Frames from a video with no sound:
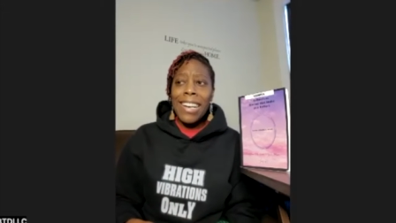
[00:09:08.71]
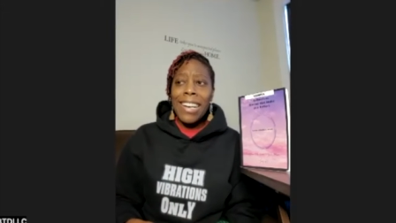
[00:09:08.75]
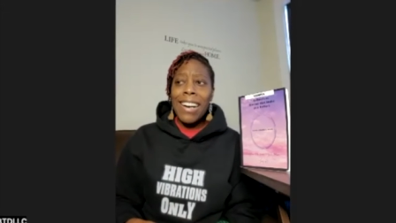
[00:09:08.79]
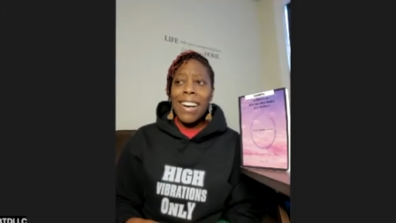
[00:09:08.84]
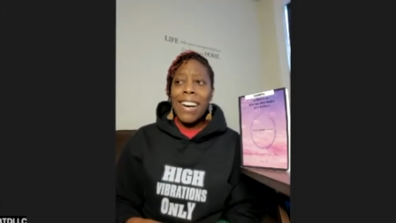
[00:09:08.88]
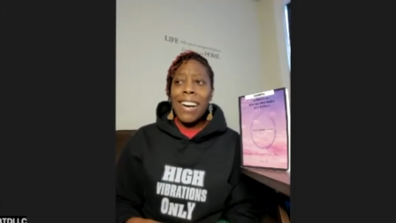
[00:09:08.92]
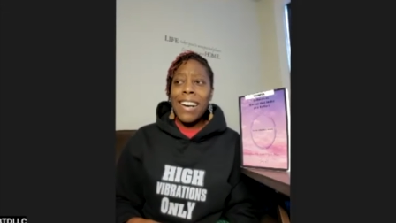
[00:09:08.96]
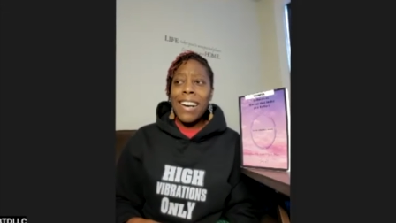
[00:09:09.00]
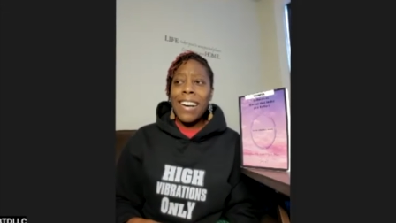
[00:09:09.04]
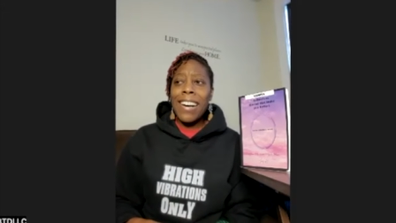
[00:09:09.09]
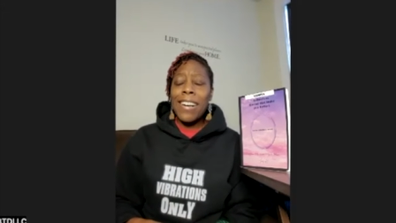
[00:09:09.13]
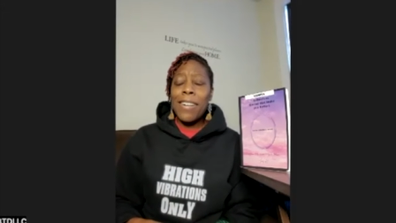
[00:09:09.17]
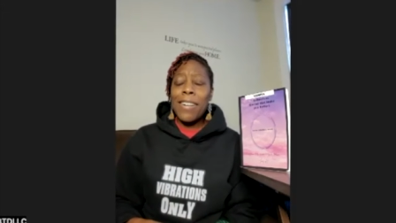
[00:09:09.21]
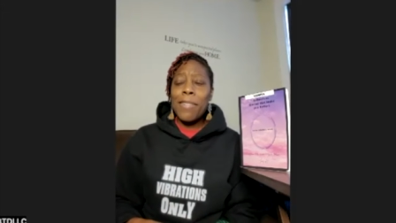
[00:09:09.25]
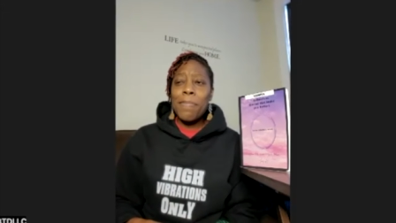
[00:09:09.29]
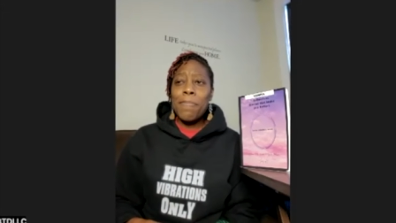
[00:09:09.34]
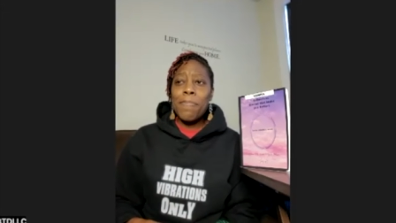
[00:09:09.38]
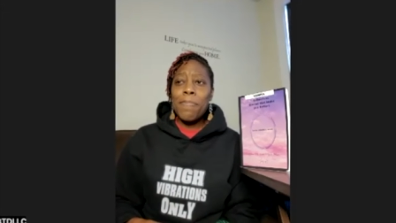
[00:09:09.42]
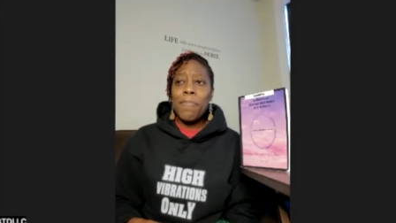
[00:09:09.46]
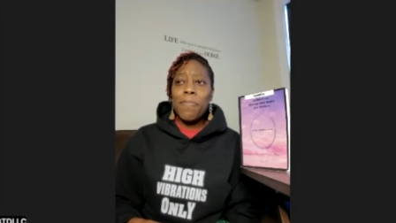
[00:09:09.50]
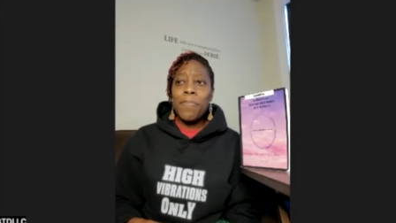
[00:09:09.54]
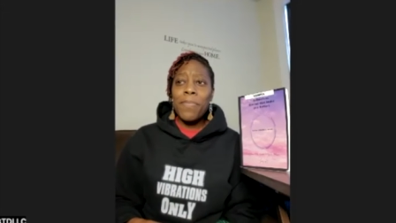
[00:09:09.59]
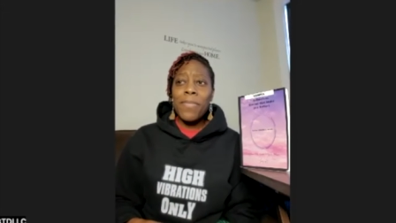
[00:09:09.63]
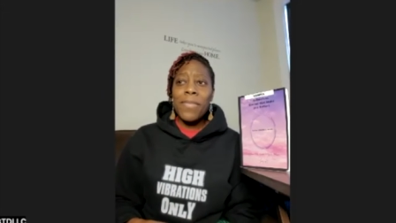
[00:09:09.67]

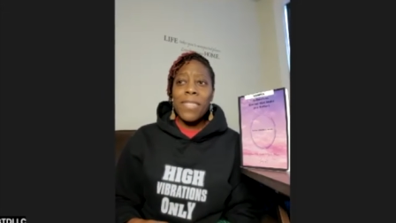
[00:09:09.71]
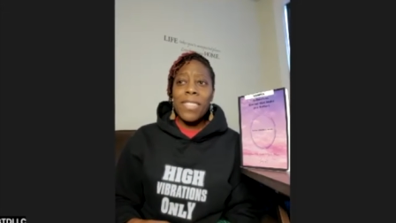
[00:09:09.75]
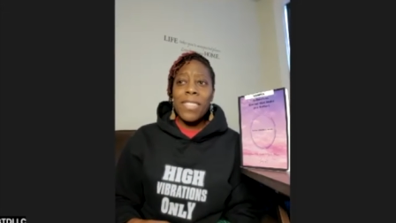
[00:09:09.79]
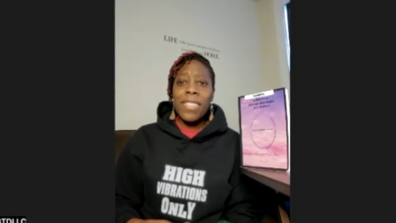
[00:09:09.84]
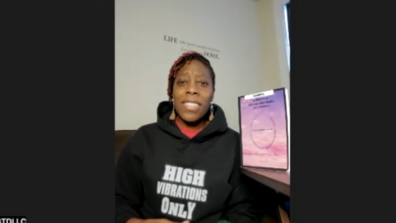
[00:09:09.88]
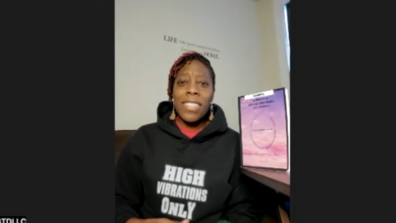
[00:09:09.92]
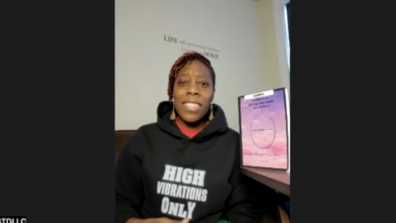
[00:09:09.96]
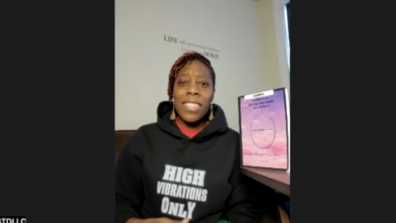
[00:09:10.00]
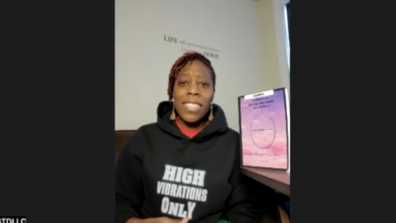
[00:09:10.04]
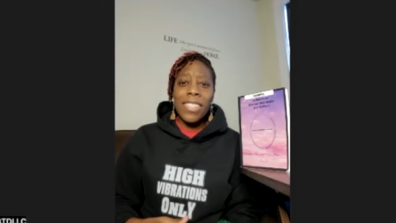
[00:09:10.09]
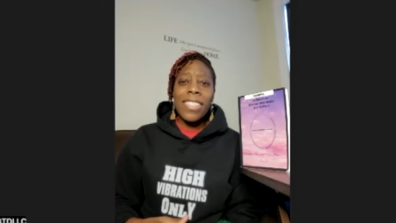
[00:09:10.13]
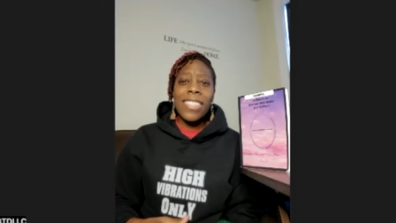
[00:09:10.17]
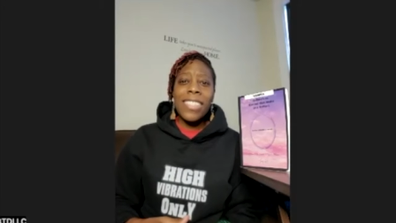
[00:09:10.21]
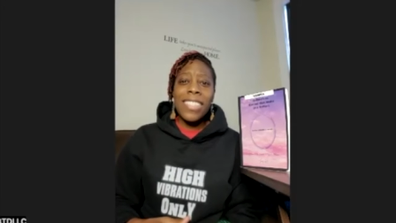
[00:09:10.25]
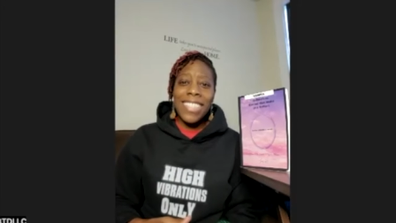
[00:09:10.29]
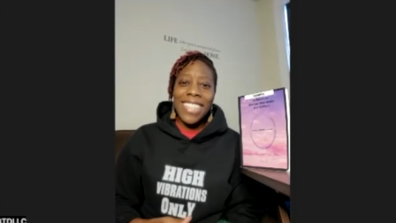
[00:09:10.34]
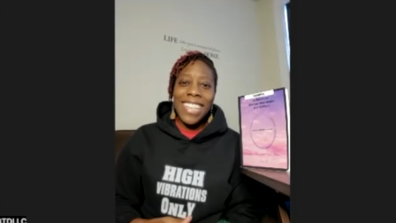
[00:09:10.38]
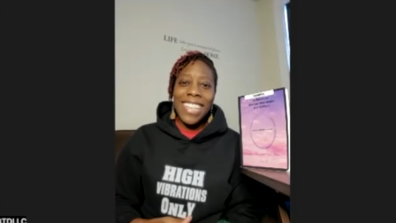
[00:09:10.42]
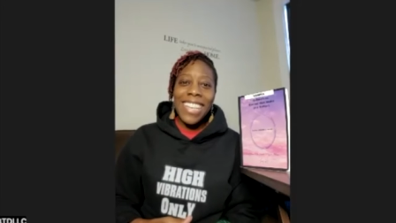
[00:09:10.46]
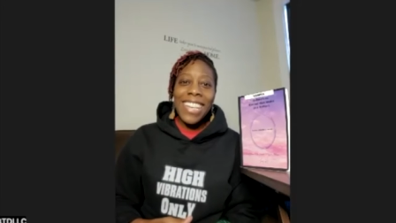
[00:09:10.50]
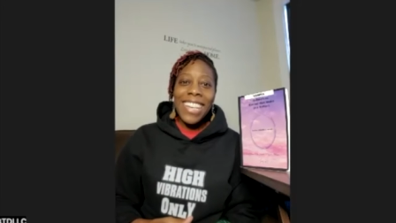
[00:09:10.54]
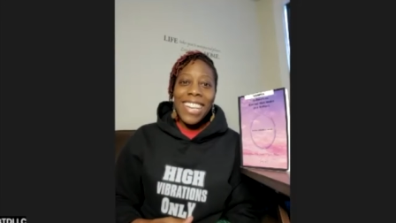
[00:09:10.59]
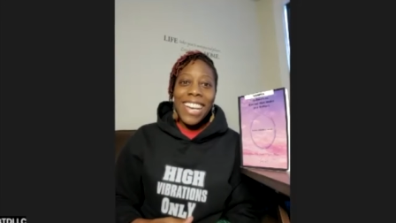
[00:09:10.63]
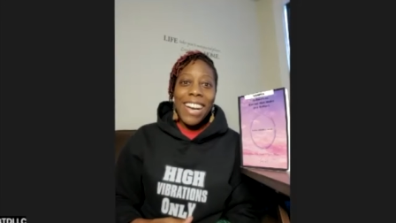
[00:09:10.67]
Um,
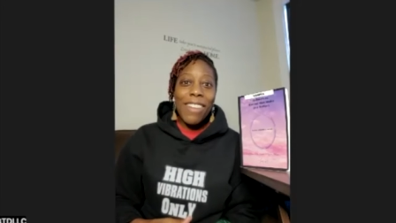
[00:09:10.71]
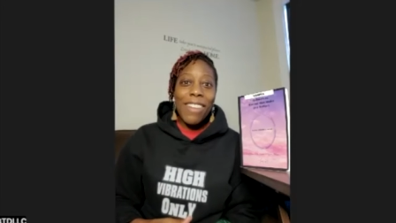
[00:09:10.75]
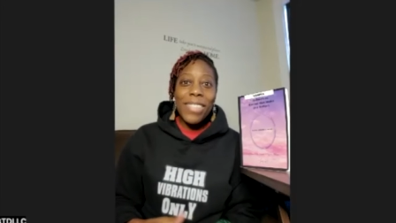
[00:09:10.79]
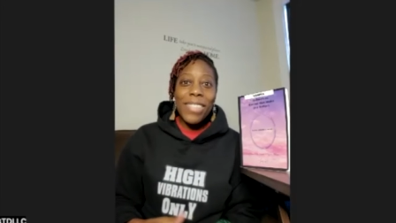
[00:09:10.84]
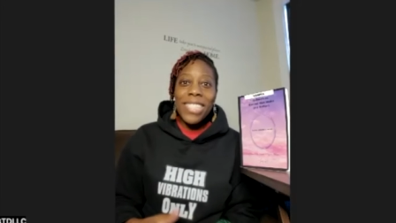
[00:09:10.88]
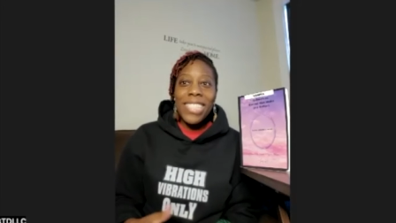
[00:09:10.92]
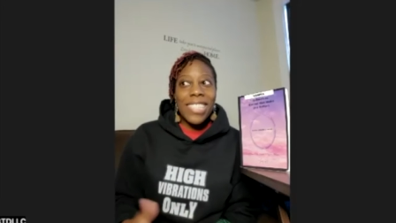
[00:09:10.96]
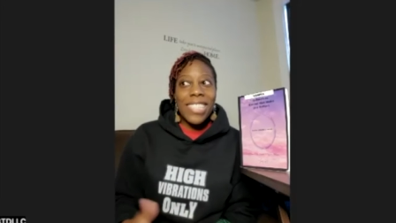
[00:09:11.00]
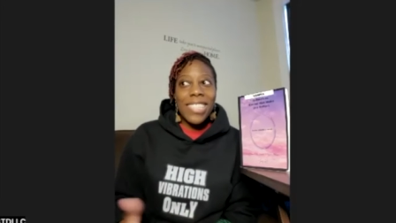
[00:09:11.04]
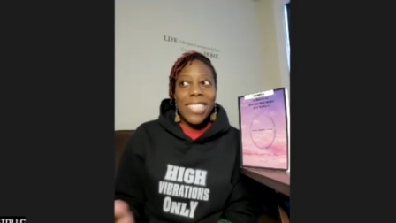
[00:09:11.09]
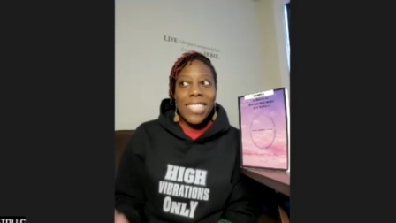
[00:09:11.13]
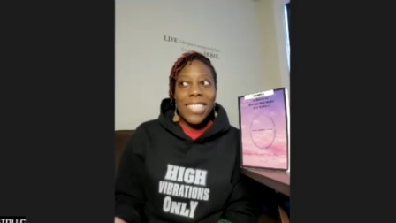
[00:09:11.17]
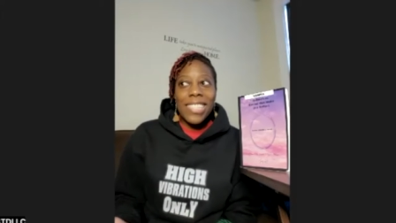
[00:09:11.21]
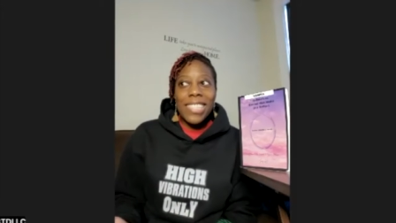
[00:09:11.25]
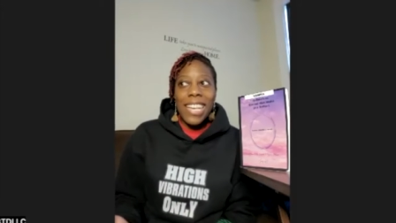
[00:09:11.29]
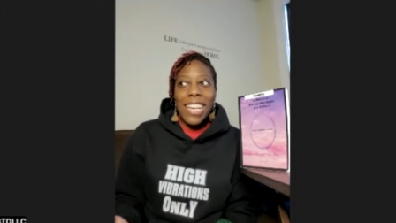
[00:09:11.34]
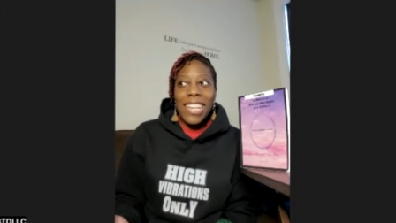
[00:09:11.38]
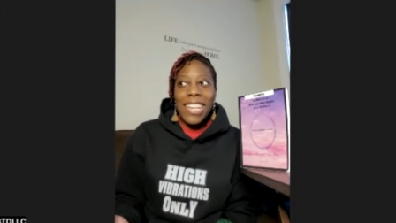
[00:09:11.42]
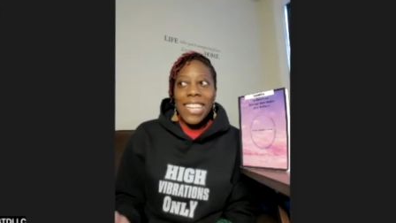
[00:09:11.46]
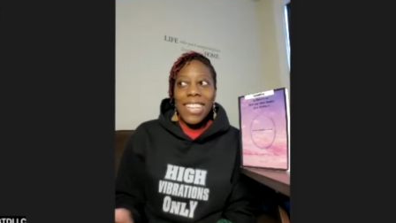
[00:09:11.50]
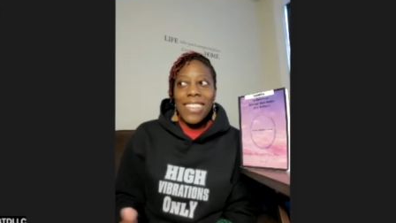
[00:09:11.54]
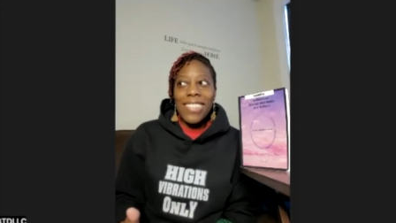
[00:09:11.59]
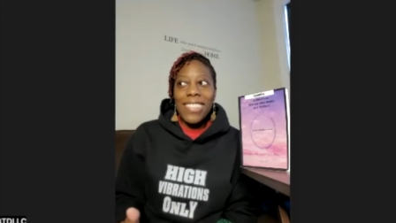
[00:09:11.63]
yeah, I was just excited. I um,